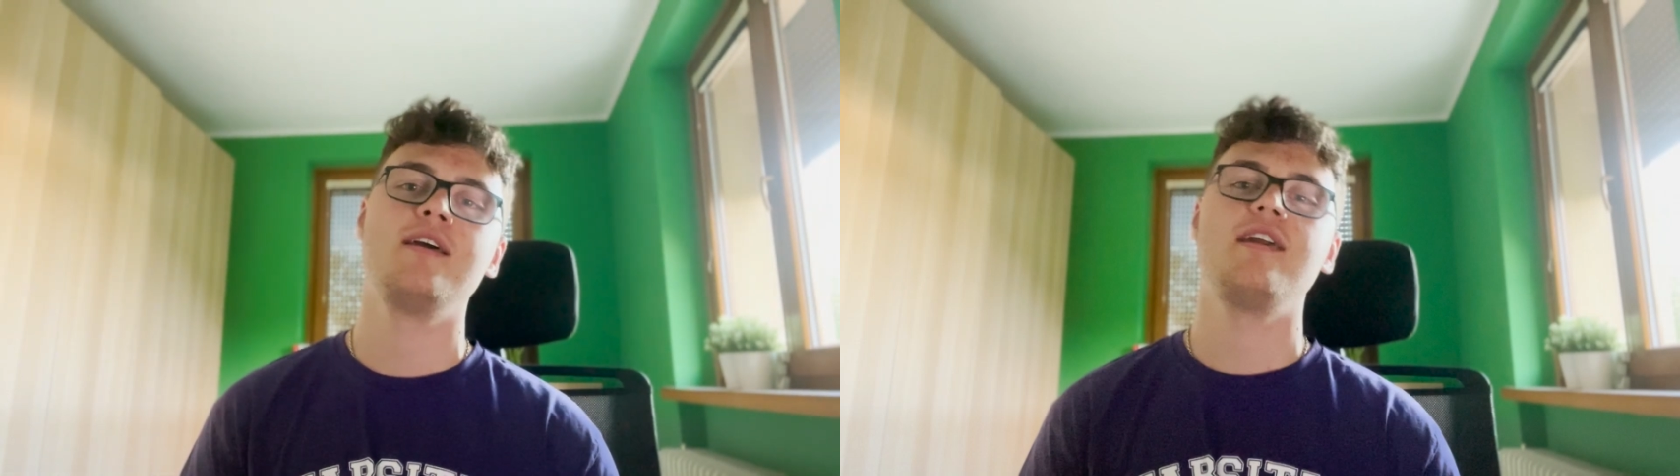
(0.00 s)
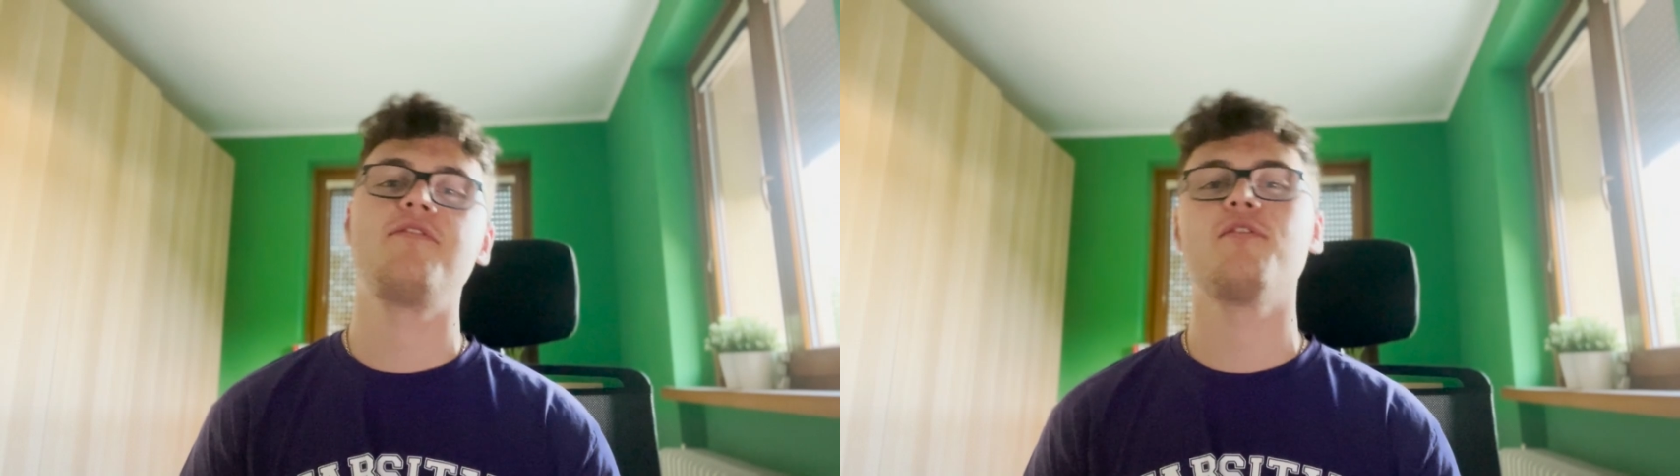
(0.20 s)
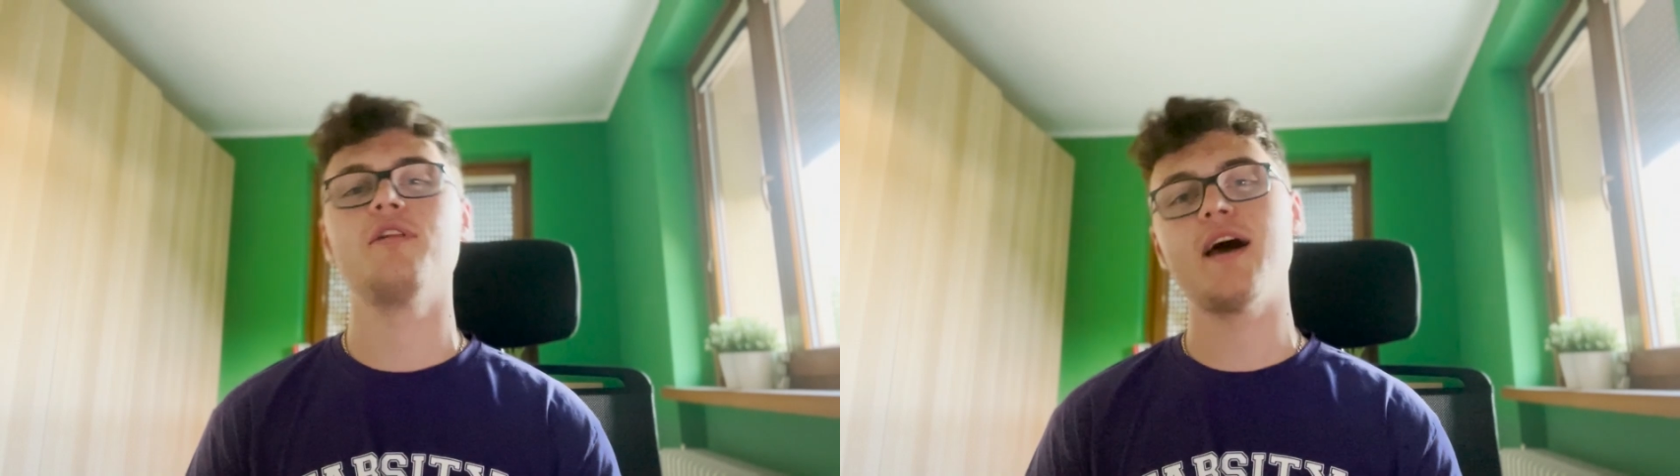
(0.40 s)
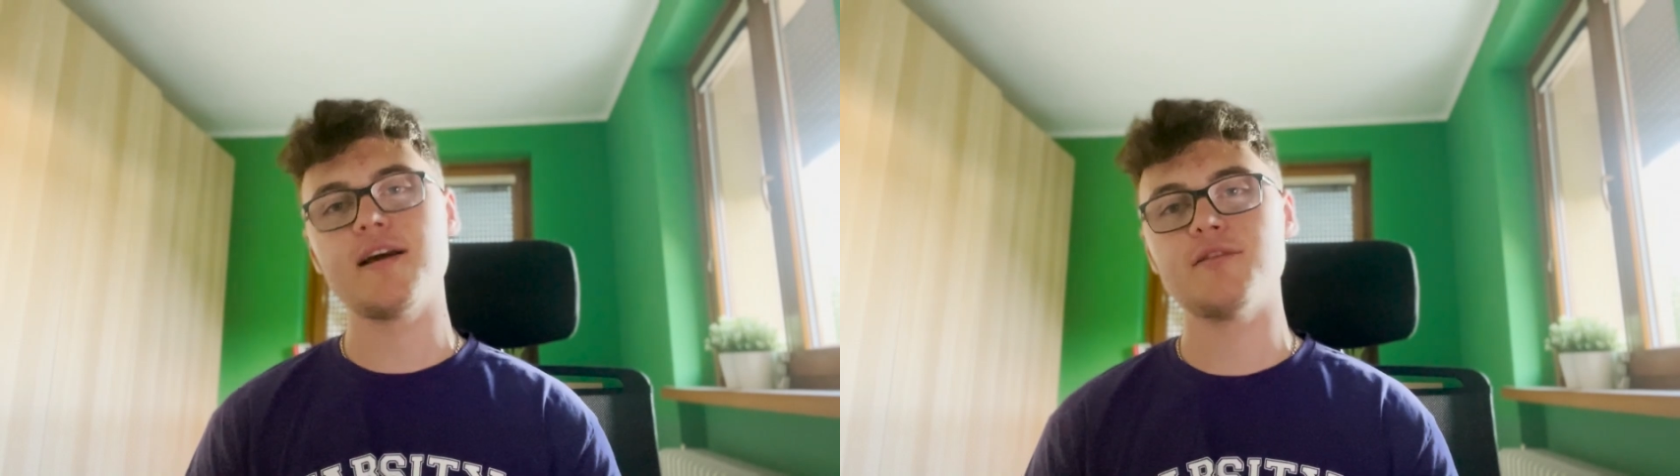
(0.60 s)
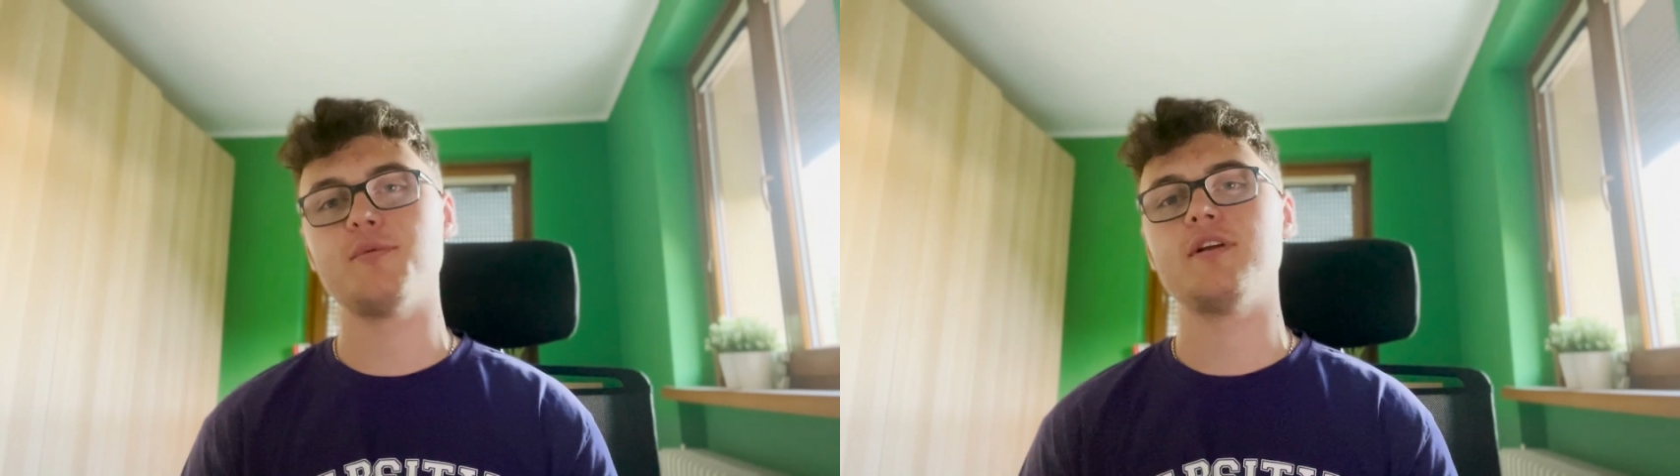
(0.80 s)
If you
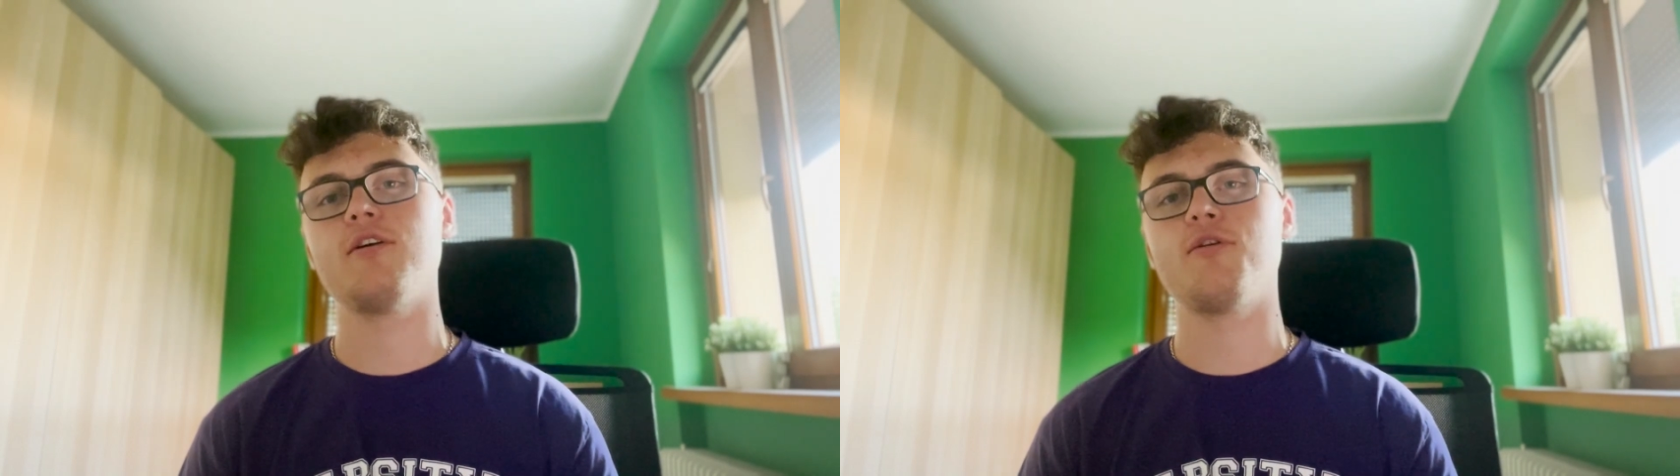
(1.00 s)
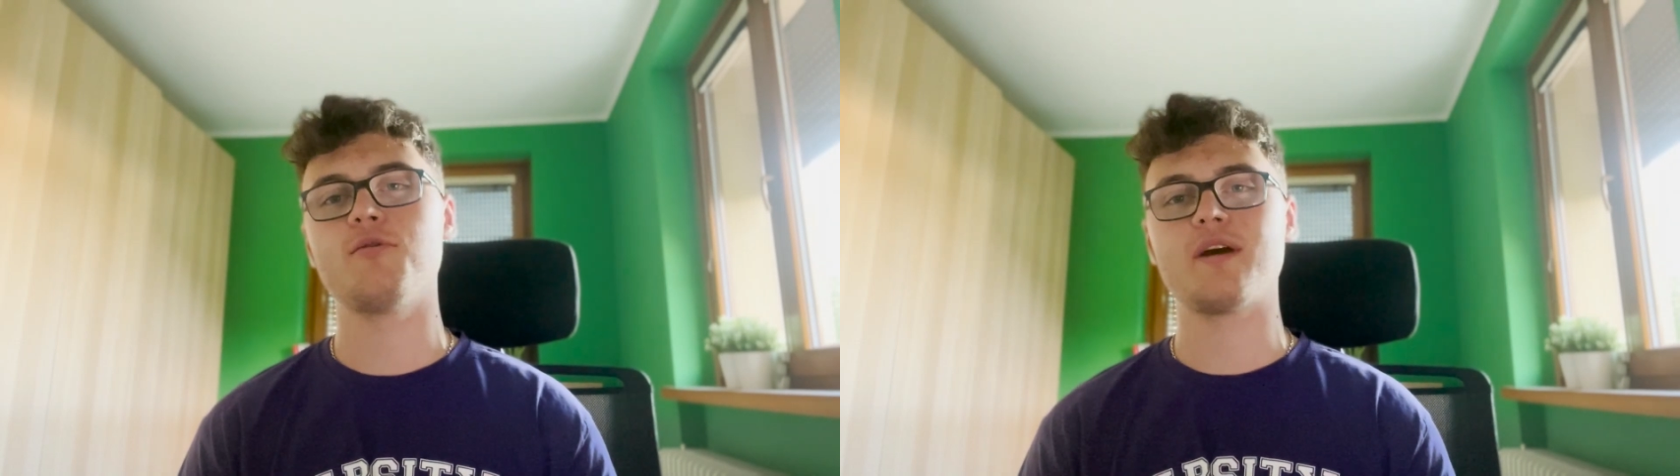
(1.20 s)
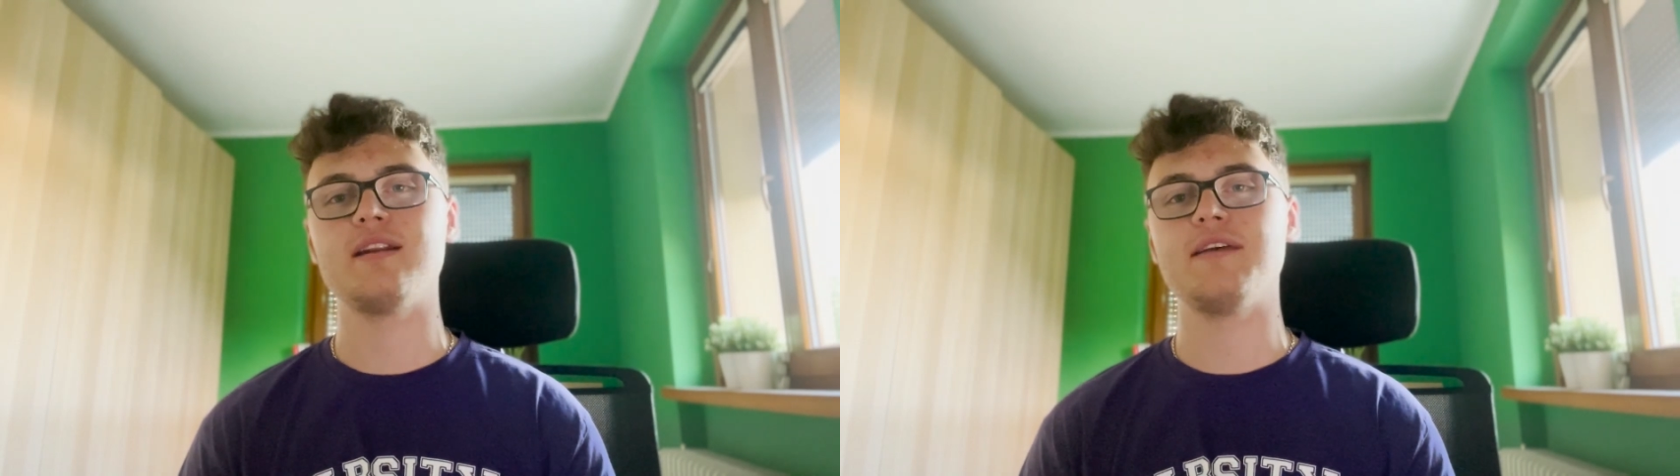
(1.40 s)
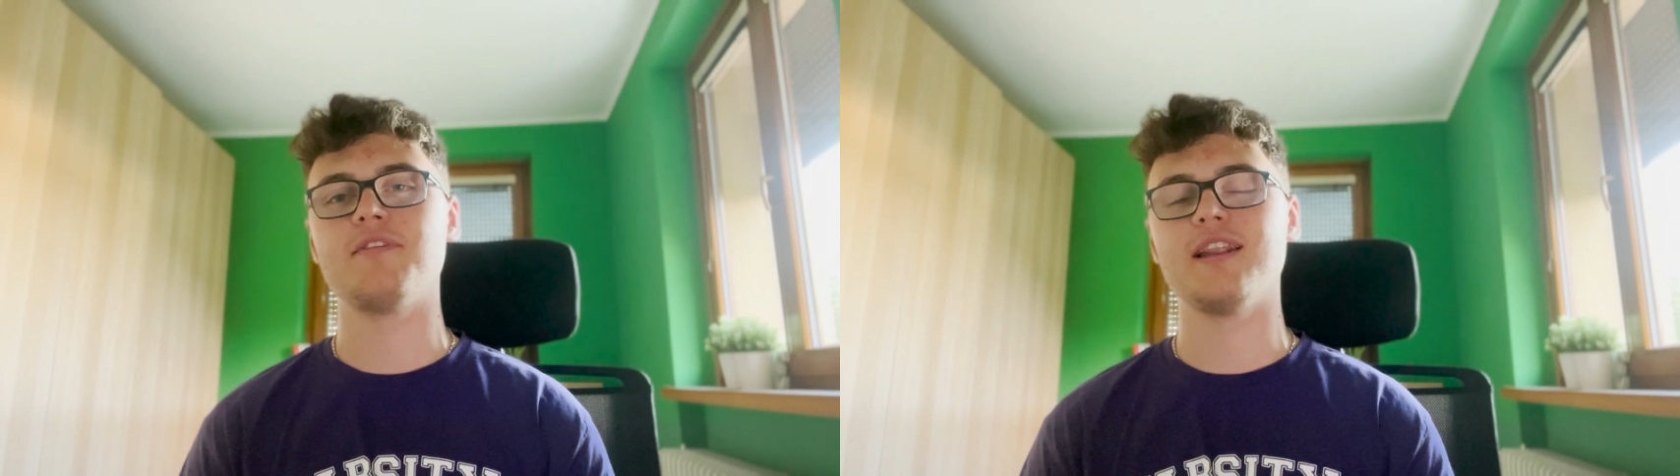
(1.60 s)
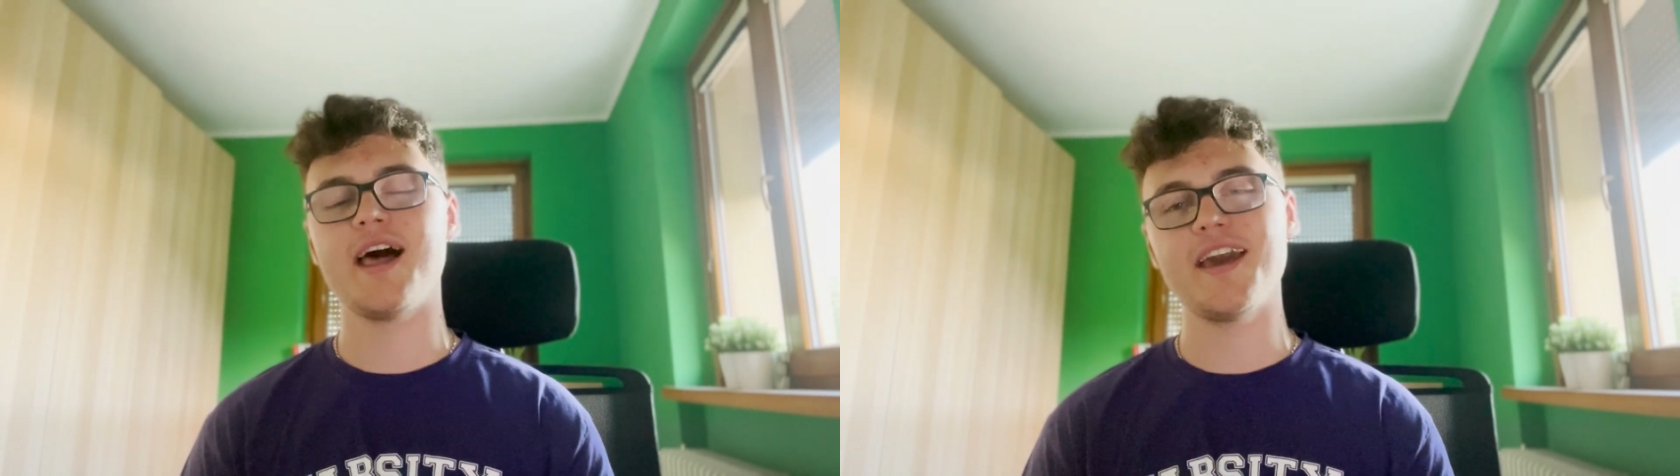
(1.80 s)
like the video, you can leave a
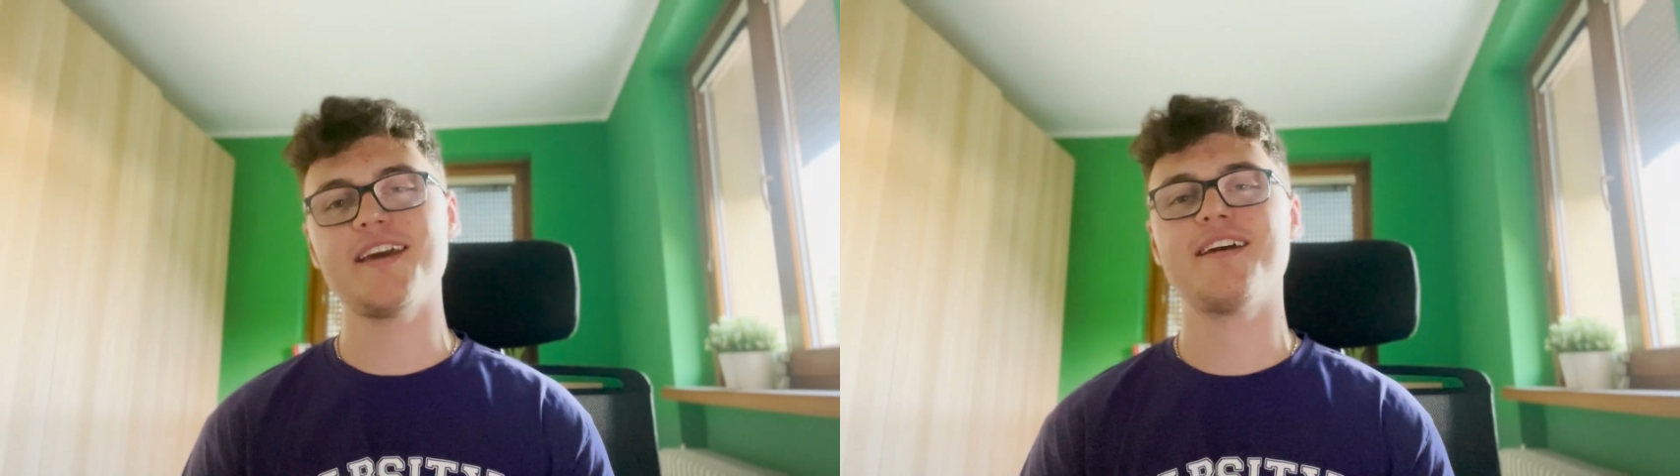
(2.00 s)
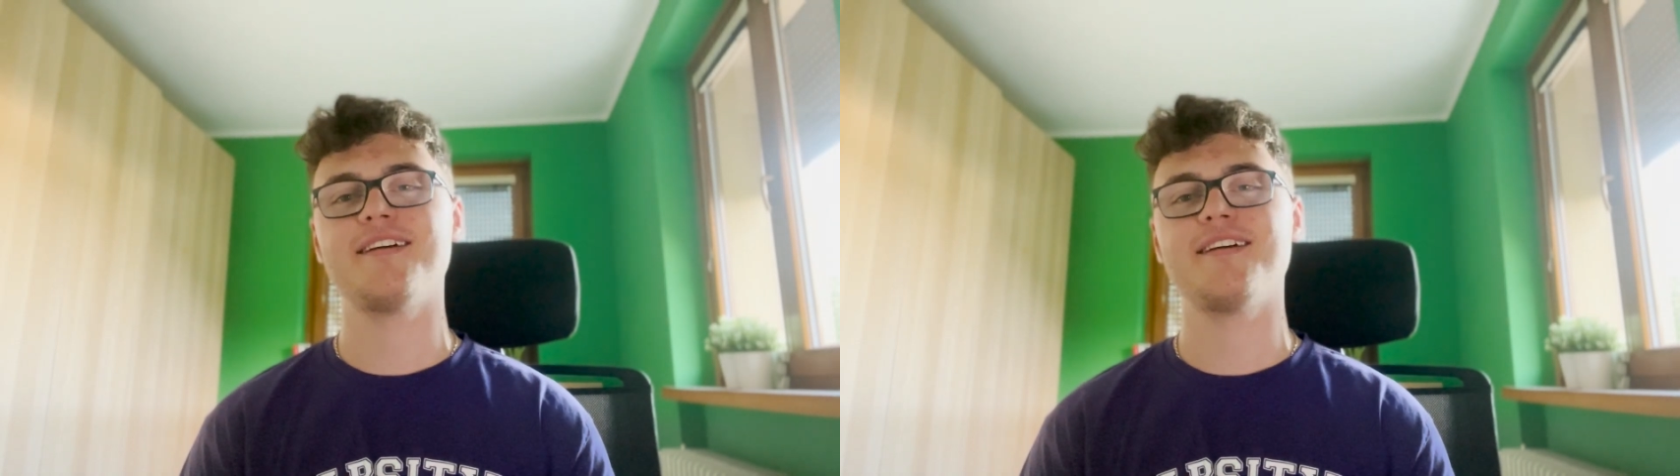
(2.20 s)
like.